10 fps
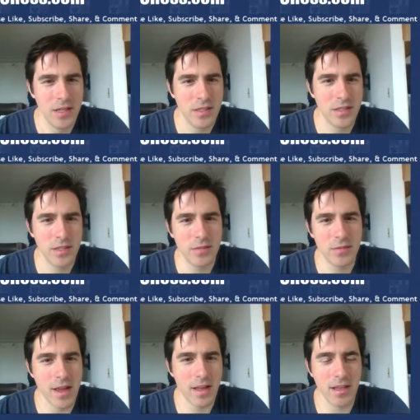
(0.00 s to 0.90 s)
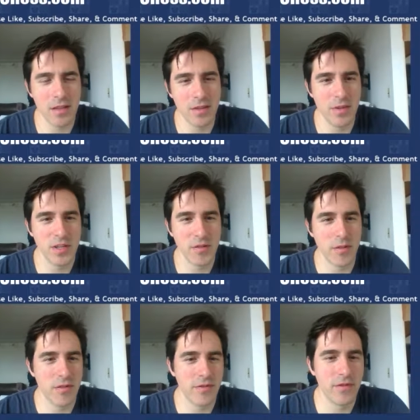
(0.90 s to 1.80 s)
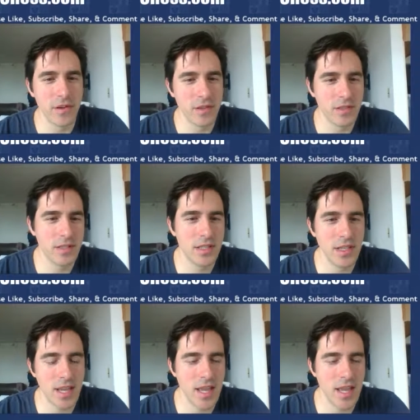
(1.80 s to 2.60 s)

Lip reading: So this way I clear the bishop off first,